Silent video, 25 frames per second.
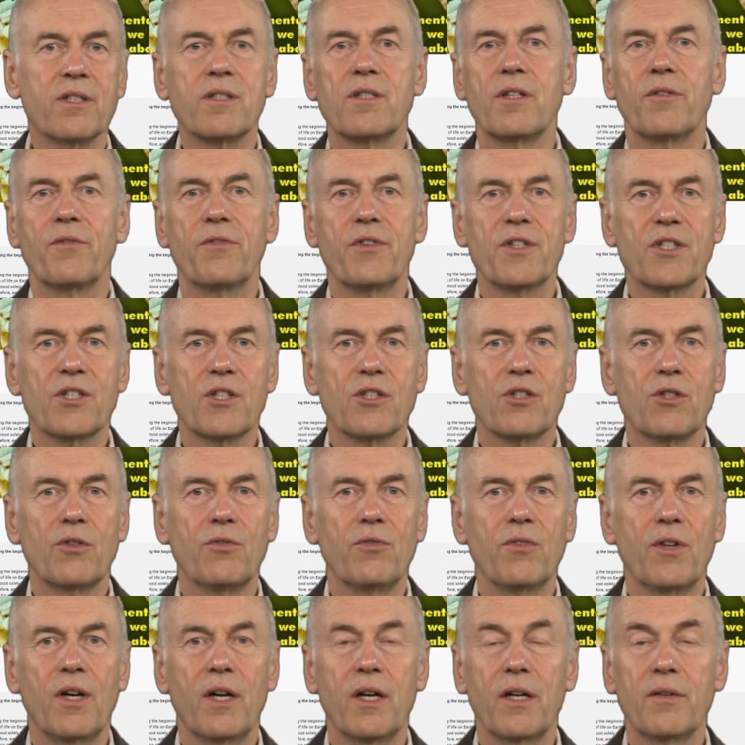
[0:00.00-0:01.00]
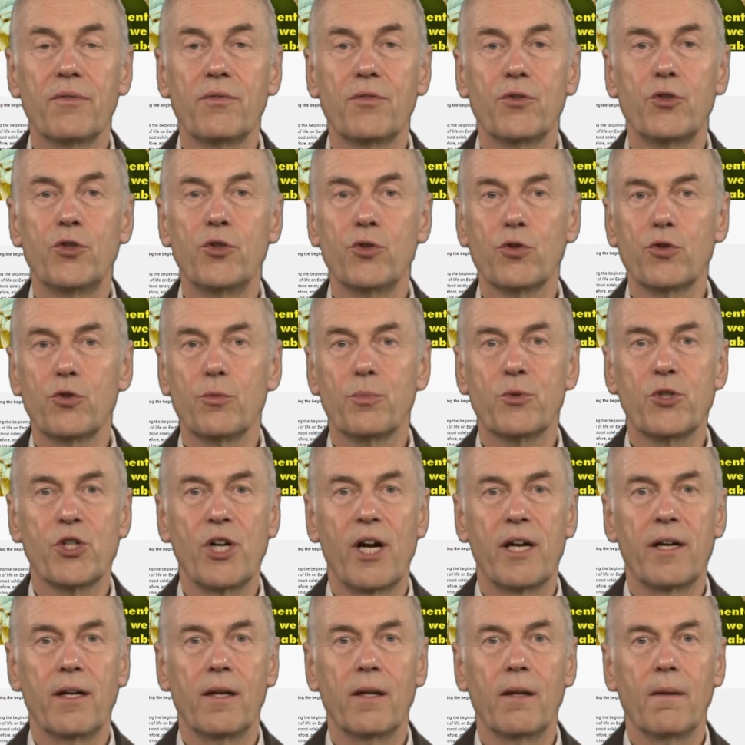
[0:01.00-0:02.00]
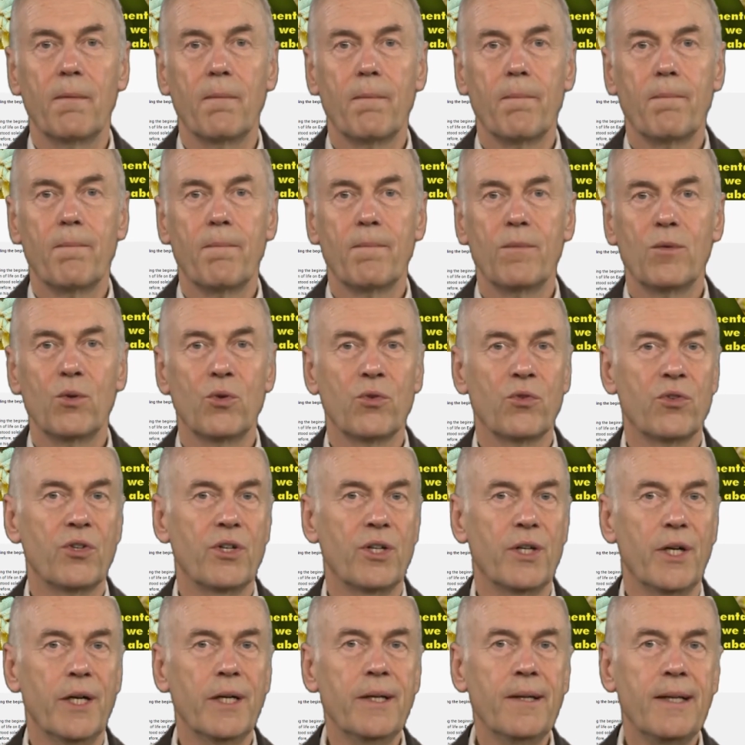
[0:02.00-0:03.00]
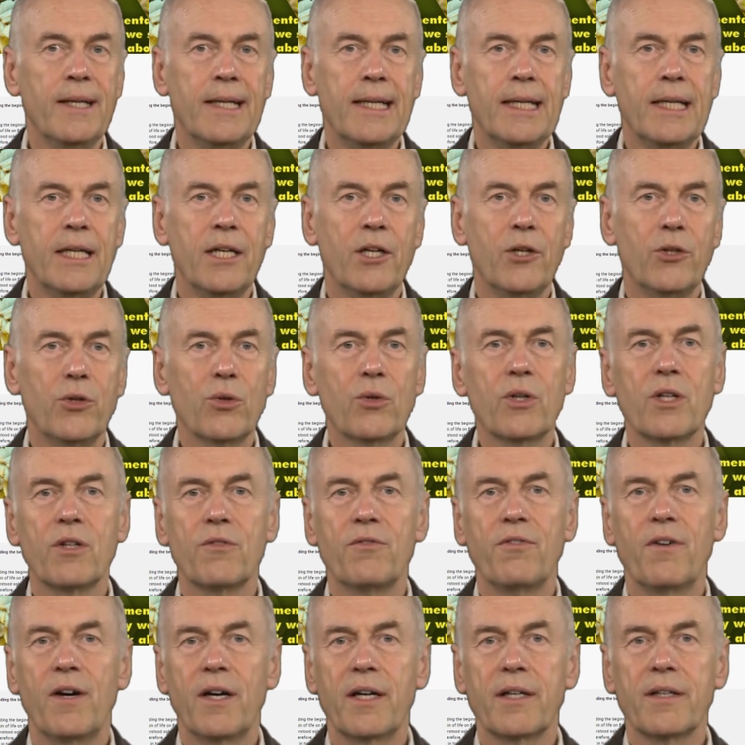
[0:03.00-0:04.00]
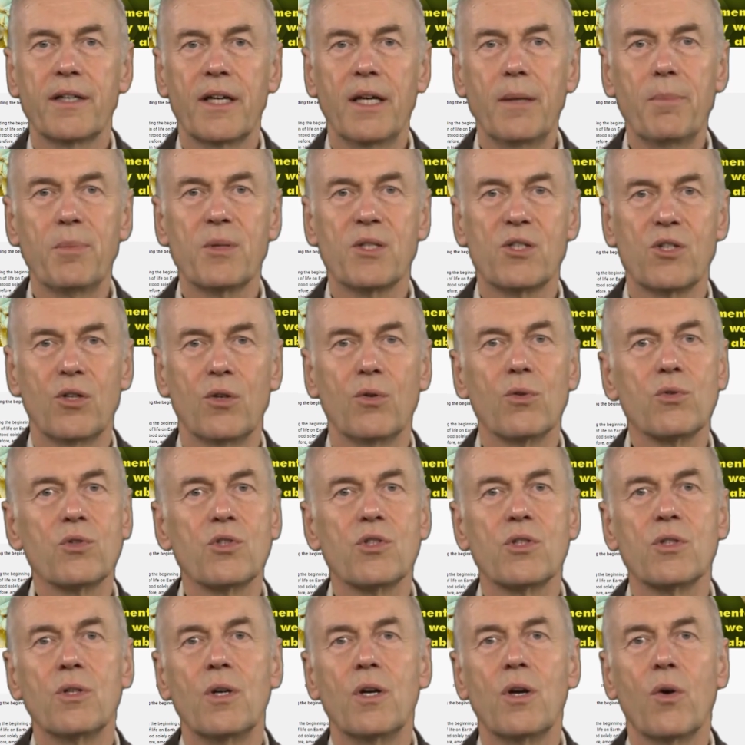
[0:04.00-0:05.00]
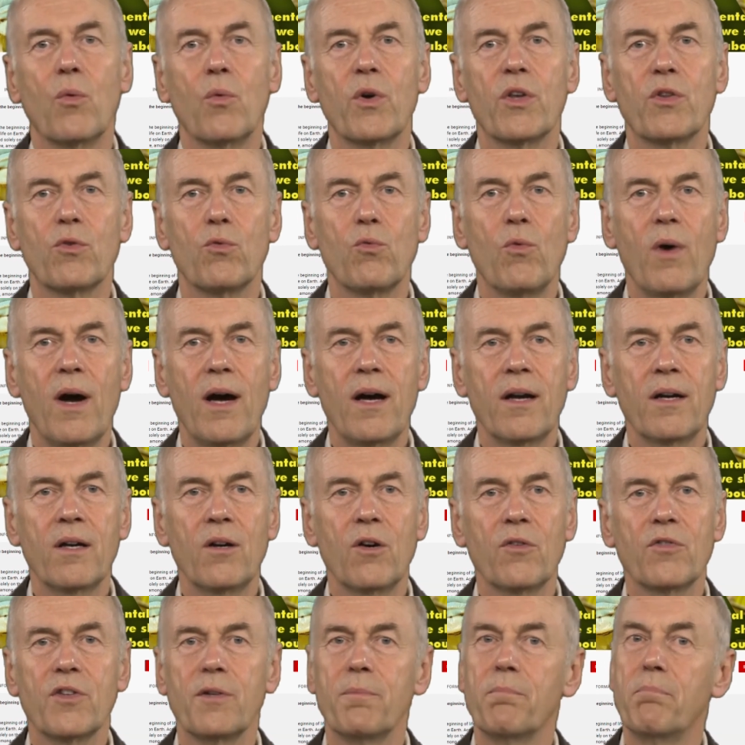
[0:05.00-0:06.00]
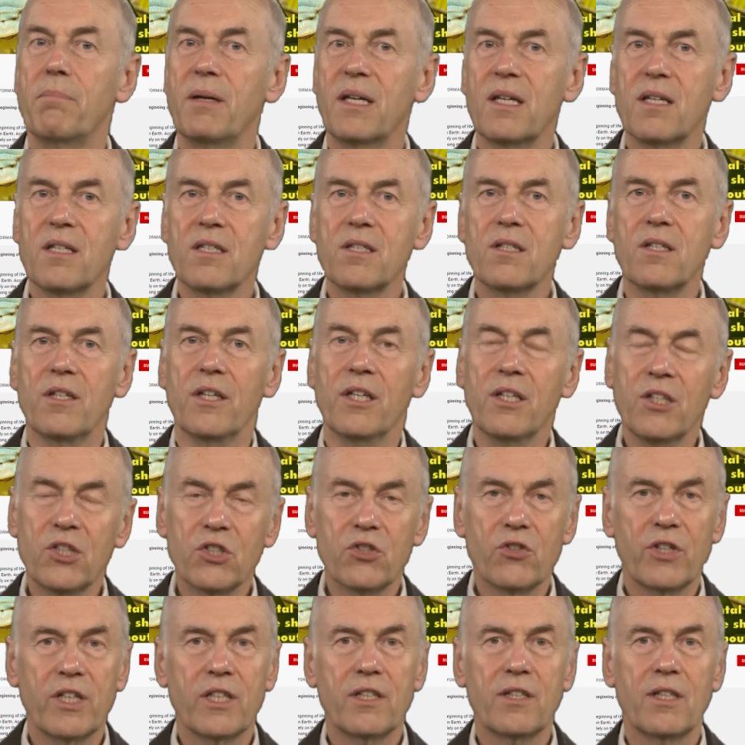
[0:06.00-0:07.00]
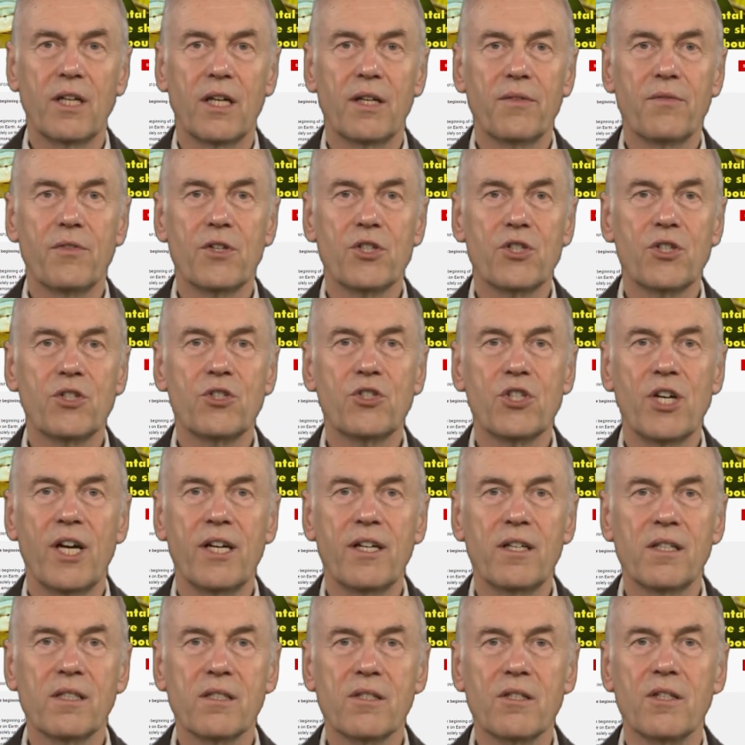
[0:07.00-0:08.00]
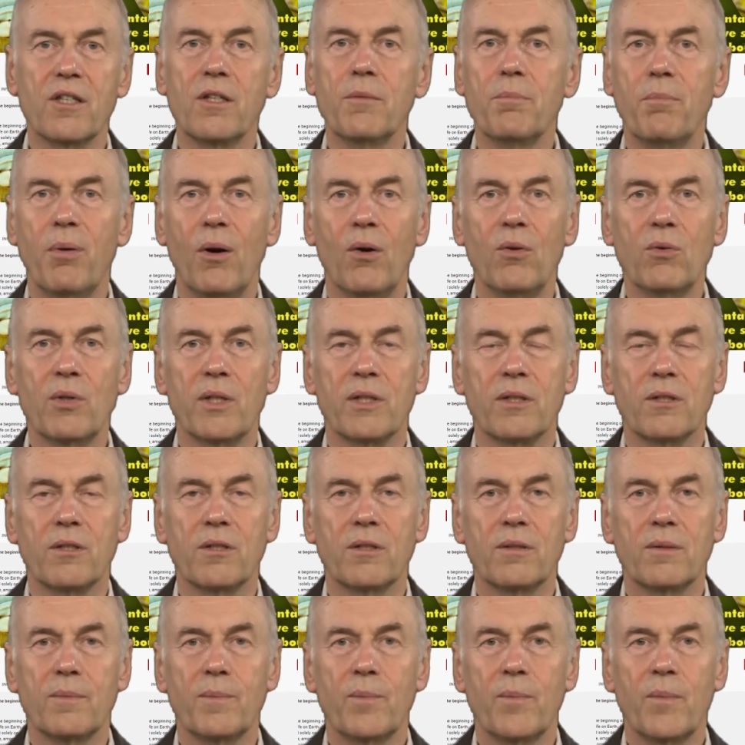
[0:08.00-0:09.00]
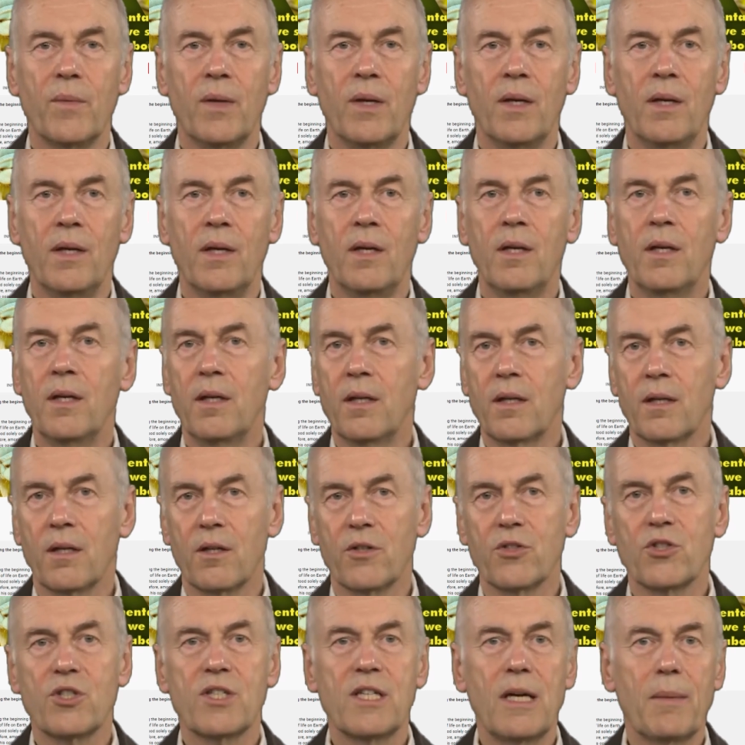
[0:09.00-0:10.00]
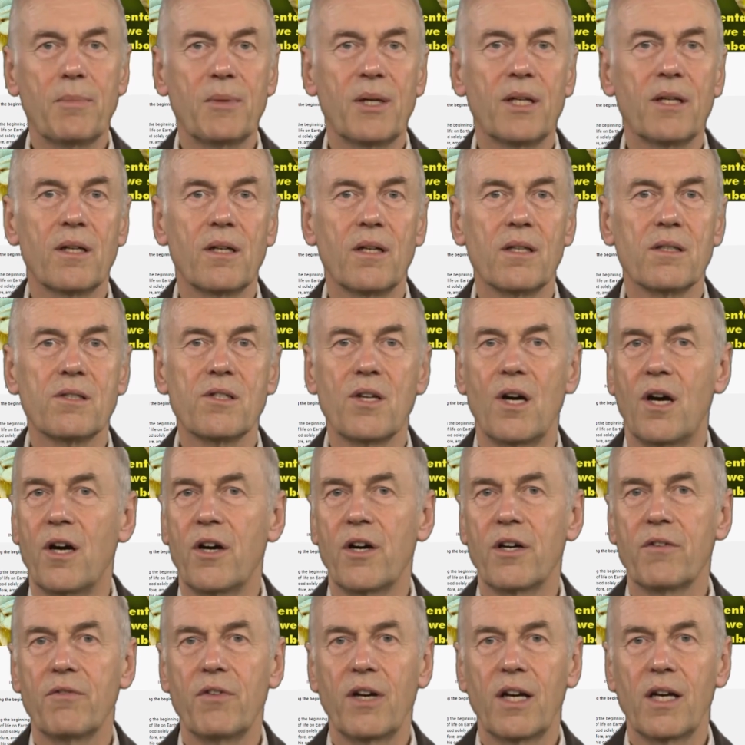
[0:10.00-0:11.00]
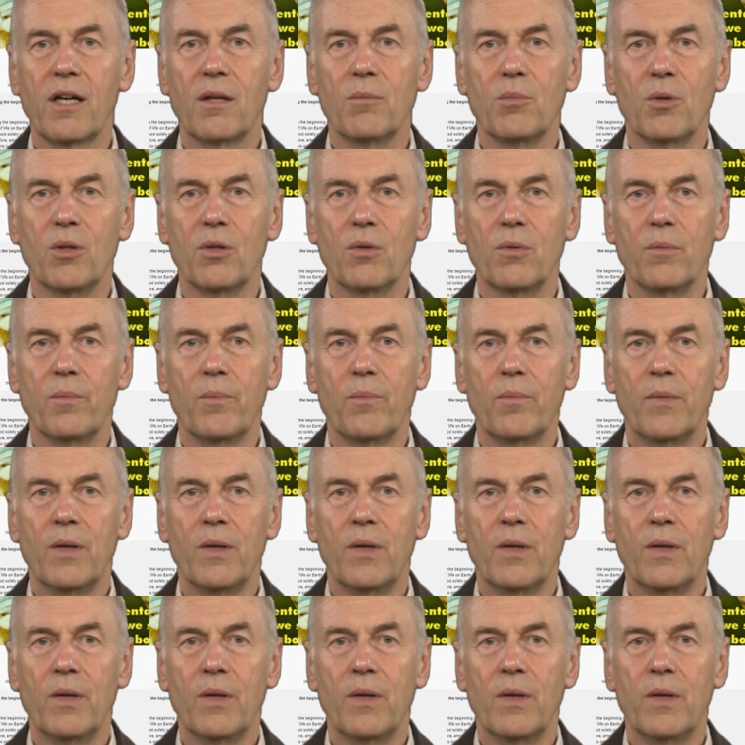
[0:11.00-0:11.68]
is the Physics of Life YouTube channel. On there, you can find episodes with one of the biggest internet television channels in Poland. English subtitles are available.